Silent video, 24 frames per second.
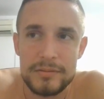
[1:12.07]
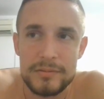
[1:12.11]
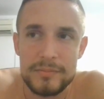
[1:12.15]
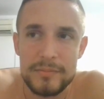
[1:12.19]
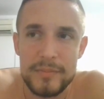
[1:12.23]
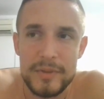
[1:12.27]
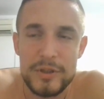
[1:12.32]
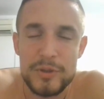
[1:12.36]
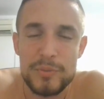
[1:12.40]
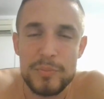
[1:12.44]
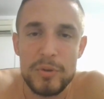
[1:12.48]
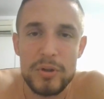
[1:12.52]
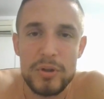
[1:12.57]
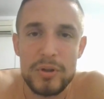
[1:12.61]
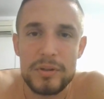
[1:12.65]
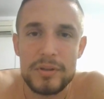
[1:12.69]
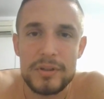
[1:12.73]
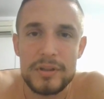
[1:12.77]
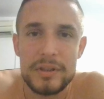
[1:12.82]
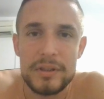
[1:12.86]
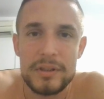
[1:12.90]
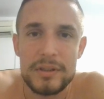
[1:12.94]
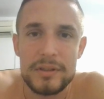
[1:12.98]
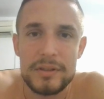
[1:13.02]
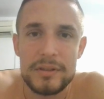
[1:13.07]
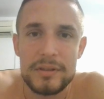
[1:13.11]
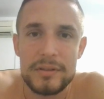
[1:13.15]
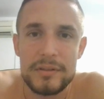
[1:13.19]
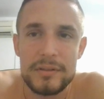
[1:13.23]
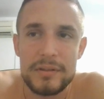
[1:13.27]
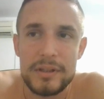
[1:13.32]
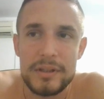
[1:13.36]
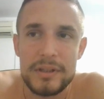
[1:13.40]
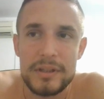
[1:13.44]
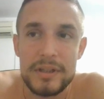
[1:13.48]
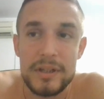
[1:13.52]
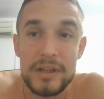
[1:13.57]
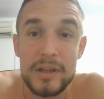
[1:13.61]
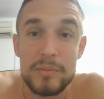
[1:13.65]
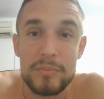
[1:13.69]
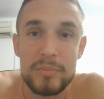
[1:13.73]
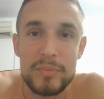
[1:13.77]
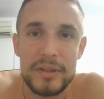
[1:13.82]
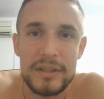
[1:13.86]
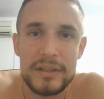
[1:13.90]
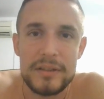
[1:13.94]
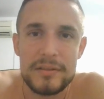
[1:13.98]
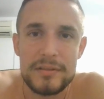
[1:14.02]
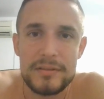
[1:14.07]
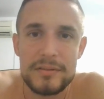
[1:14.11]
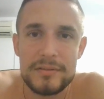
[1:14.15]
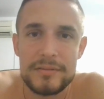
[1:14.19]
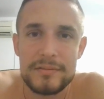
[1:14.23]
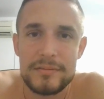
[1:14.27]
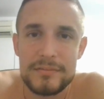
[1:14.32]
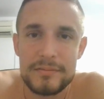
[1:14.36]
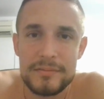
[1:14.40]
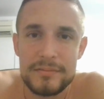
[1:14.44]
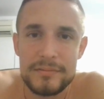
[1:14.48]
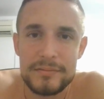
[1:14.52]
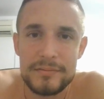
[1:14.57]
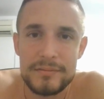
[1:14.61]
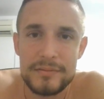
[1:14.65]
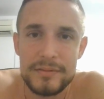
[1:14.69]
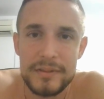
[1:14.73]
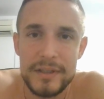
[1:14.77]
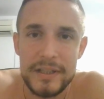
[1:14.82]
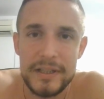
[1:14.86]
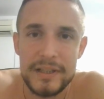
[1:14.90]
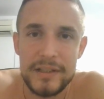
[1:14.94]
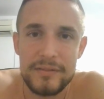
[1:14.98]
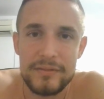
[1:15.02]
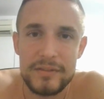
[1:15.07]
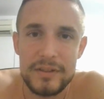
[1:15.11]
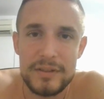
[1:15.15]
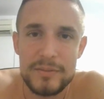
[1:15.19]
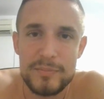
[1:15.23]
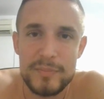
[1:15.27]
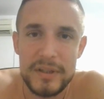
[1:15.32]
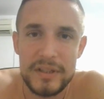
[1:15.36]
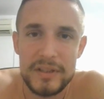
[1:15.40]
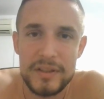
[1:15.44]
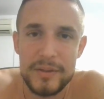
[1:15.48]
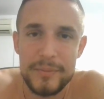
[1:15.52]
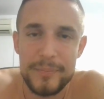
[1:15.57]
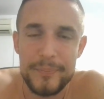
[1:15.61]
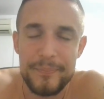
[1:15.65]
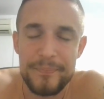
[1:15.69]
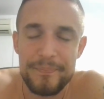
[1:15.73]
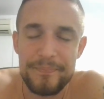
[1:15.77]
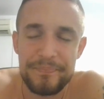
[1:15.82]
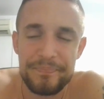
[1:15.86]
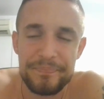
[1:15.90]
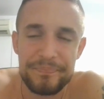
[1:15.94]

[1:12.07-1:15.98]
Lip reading: much more on the rather complete end of the spectrum.